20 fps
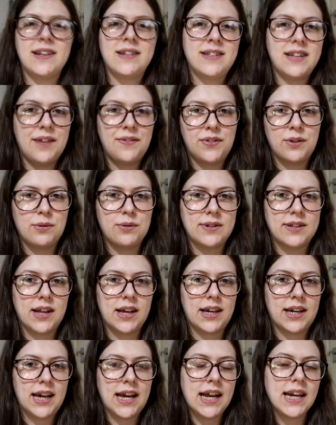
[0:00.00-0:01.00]
see if there was
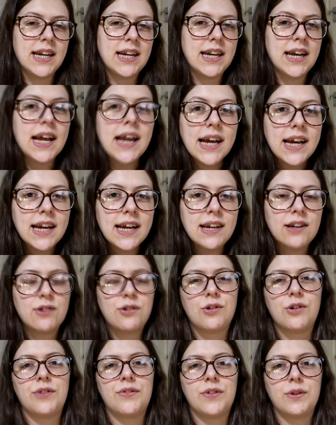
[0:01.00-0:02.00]
like in need
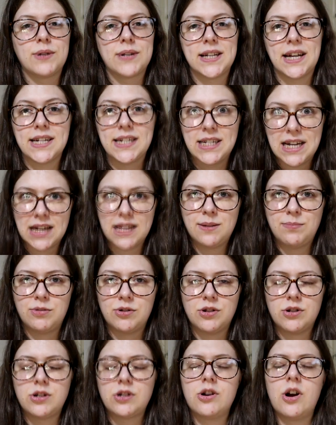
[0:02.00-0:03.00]
or if there was like
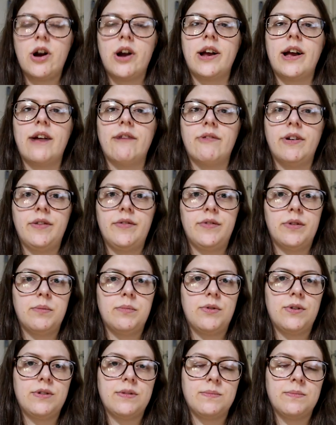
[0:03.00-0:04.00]
desperate to try and get rid of
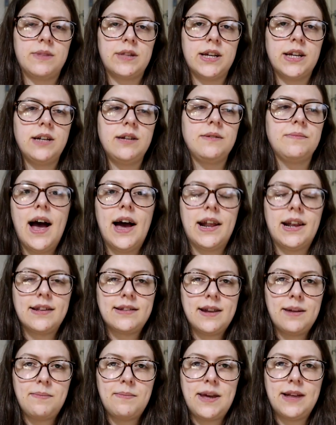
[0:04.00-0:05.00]
them or something and I
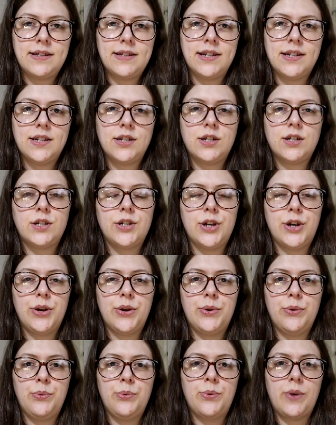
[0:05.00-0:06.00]
sent a message
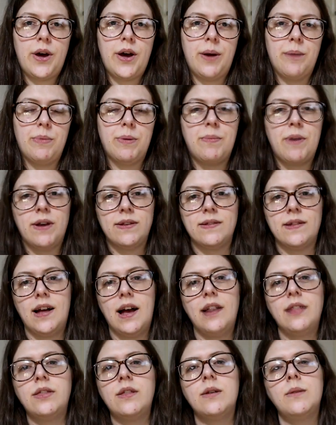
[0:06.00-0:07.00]
to um, the person
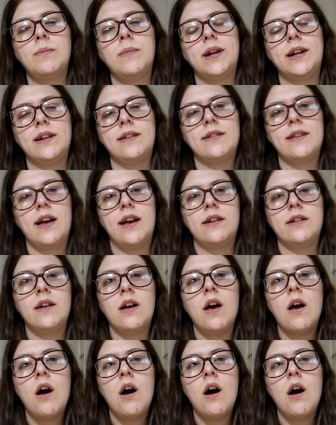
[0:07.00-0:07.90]
that had them and I said